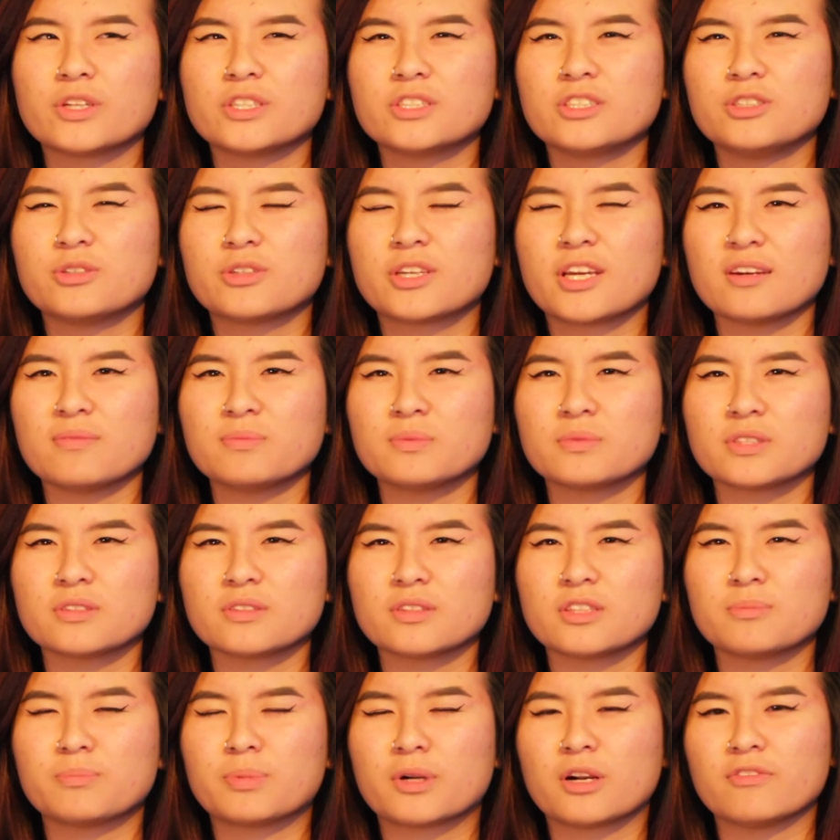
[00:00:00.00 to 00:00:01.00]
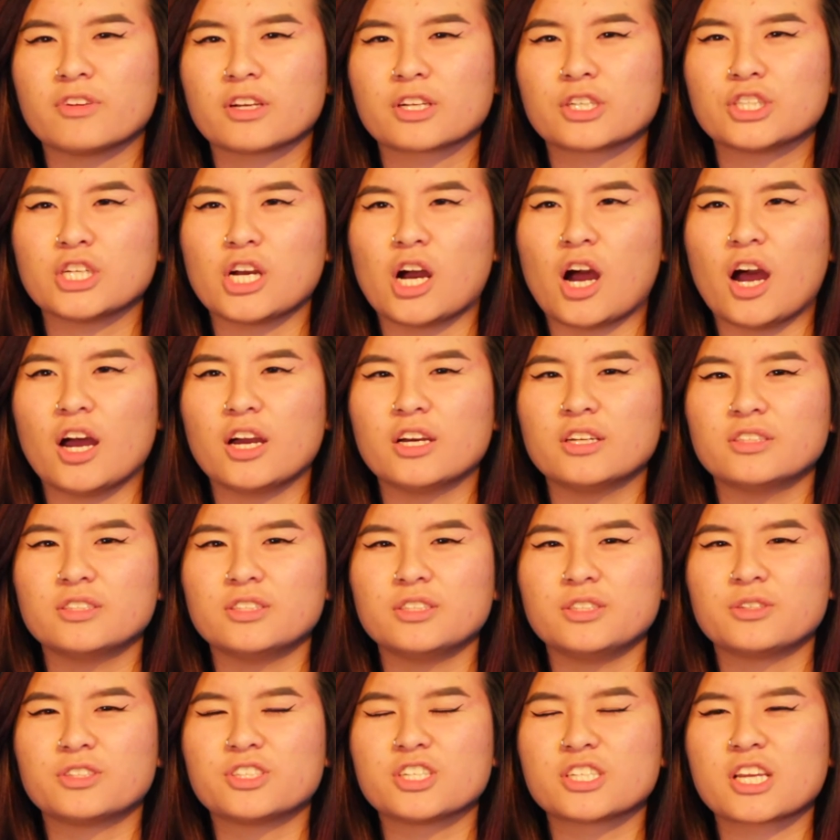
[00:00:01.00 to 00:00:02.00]
When you get the perfect shot,
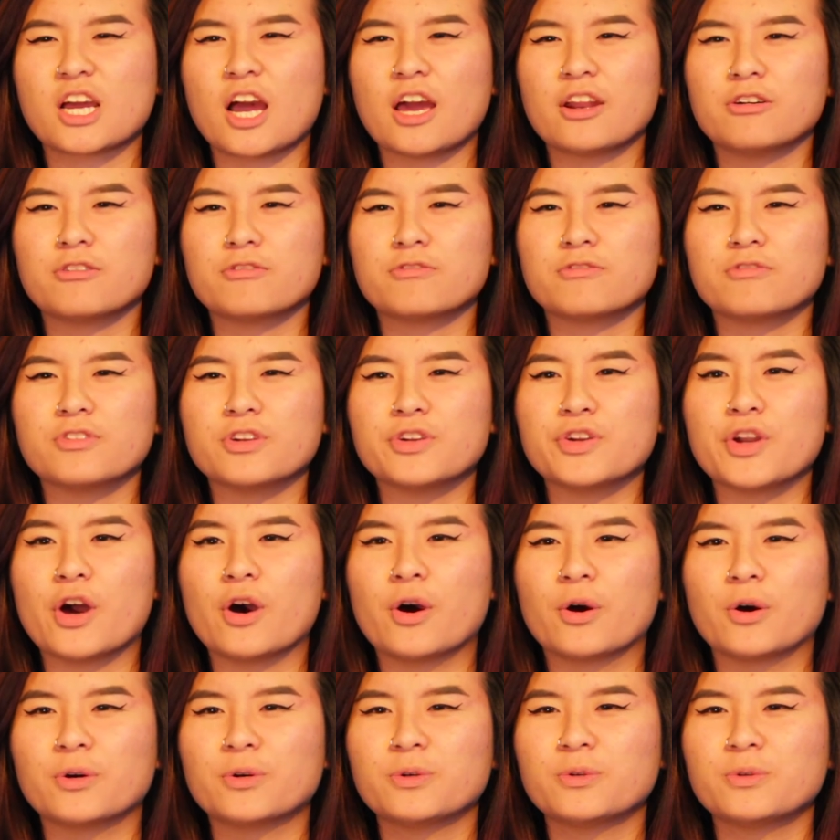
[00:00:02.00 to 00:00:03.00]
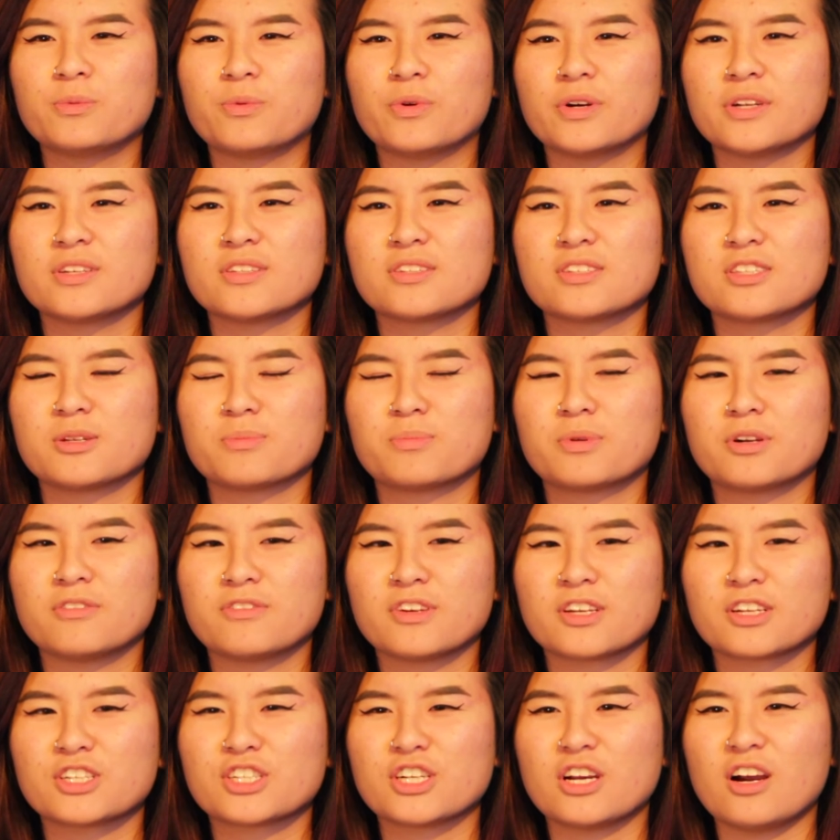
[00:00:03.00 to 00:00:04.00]
you just kind of know when it's the
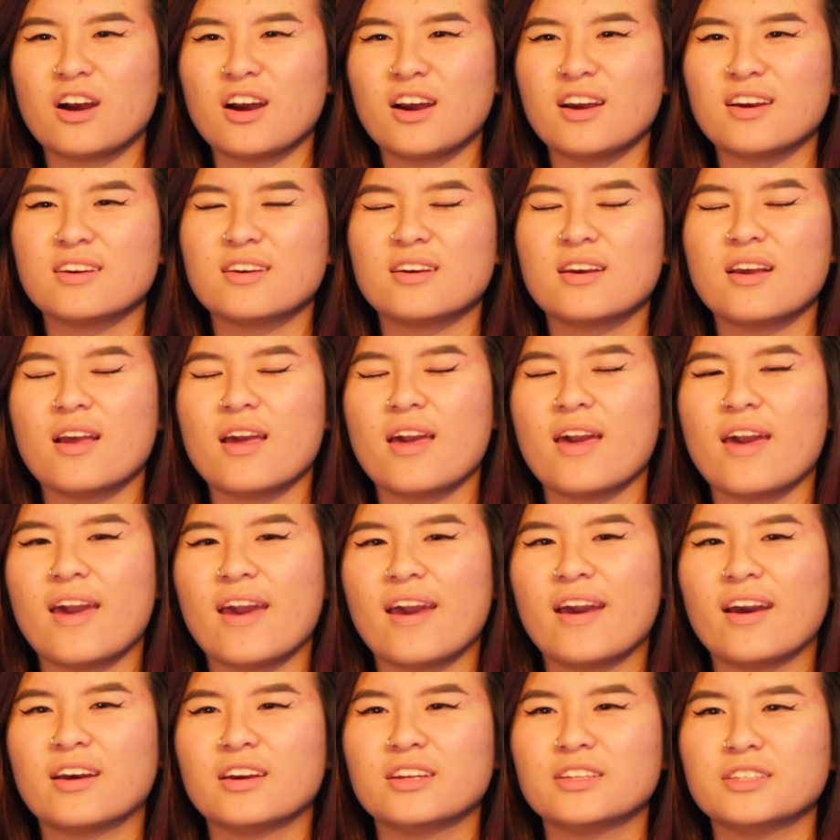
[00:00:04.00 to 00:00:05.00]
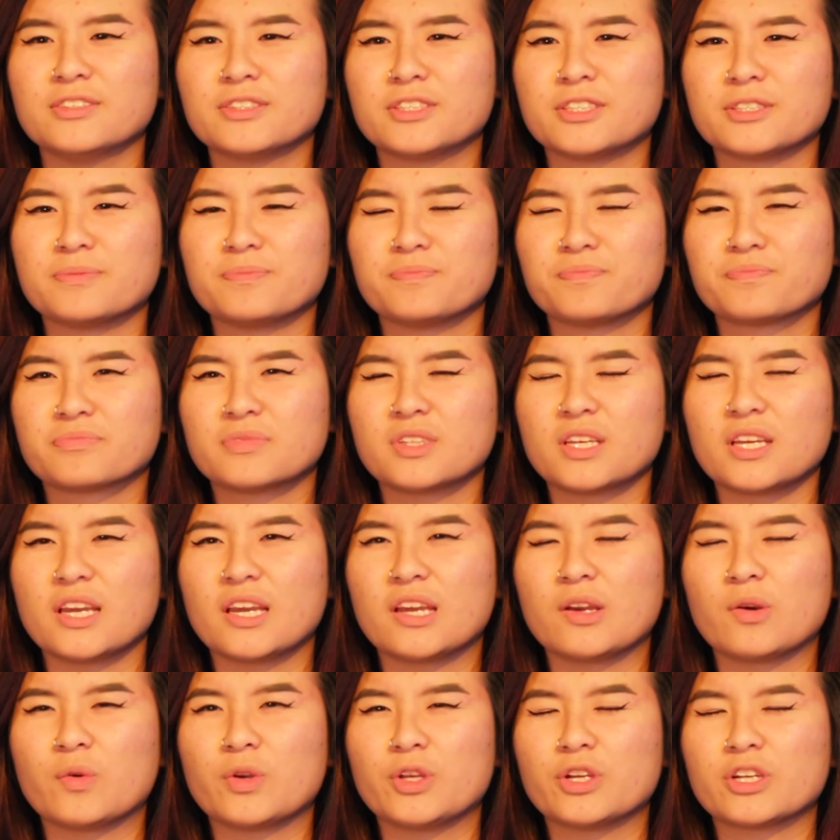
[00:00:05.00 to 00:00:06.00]
perfect shot, and
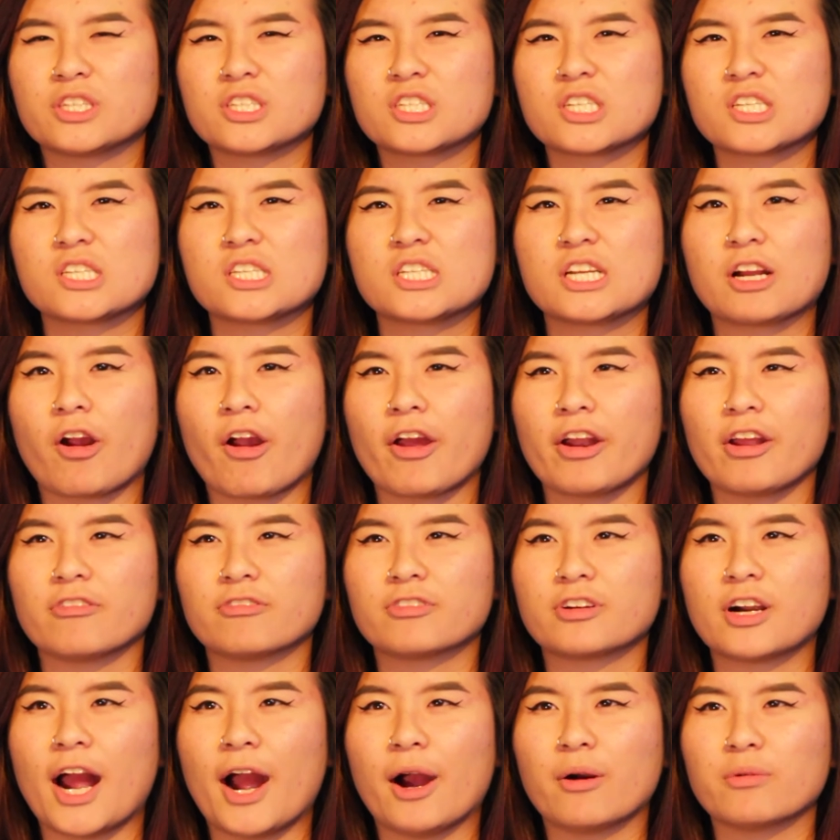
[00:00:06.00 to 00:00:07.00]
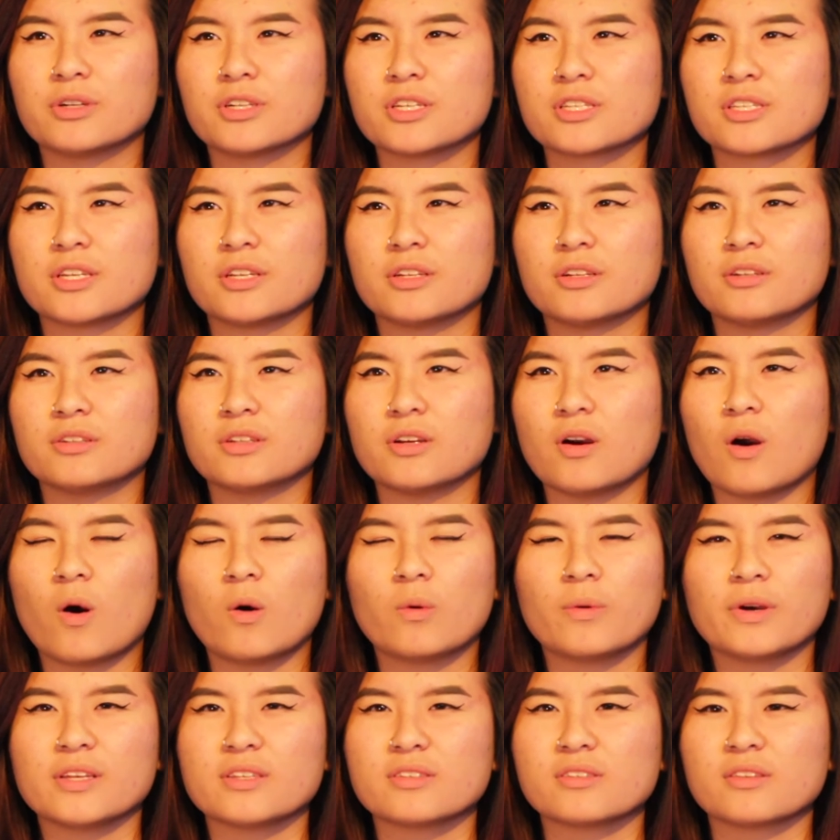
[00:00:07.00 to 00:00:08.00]
you can just stare at it for hours and
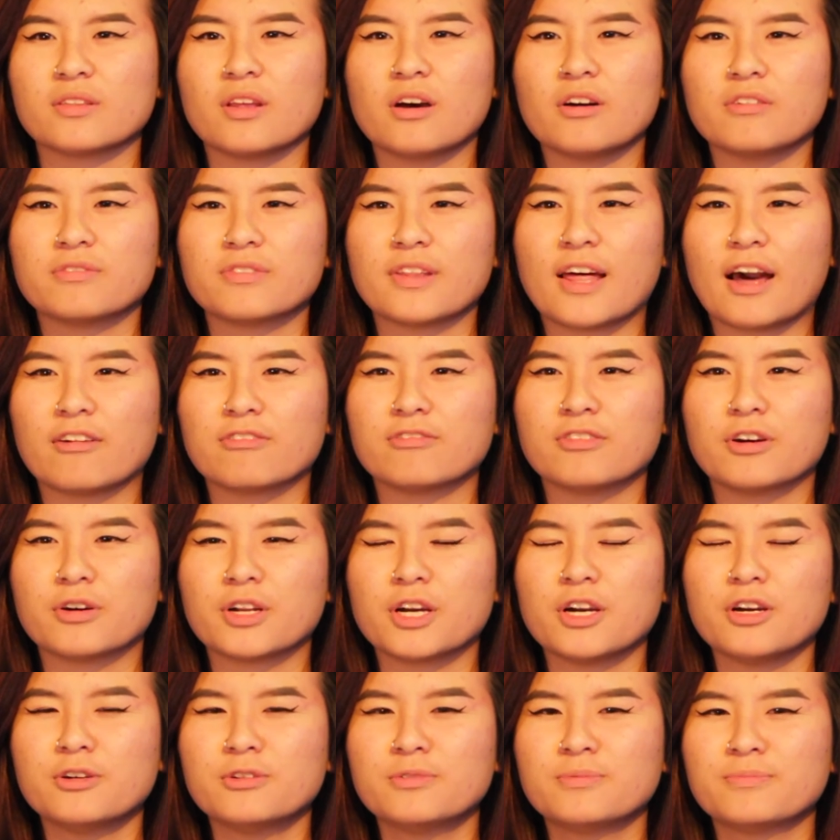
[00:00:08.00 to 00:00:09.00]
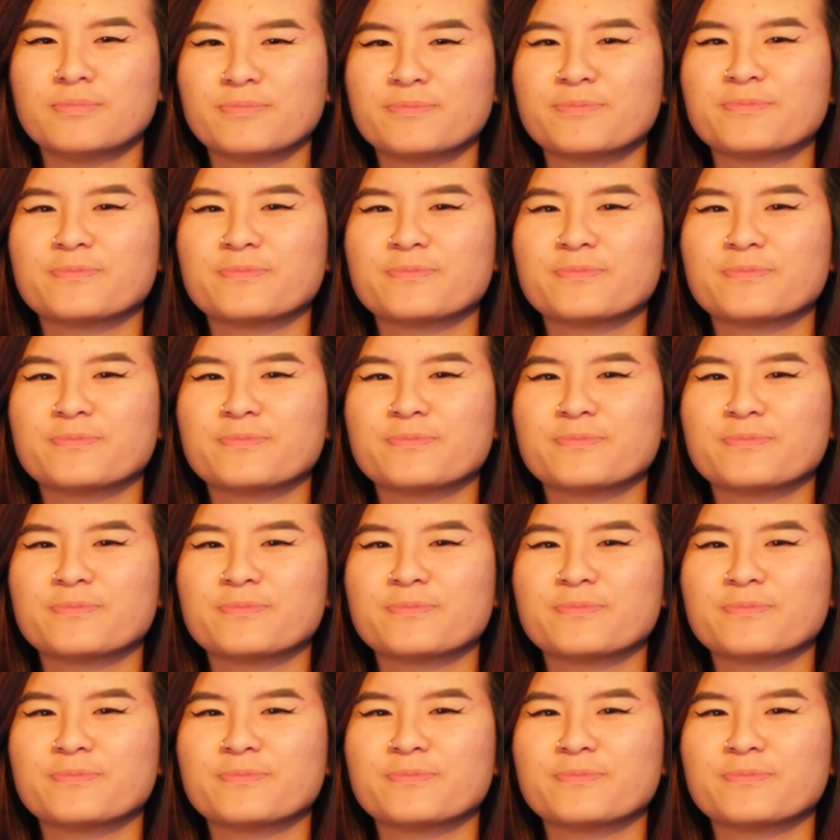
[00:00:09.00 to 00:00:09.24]
always love that photo.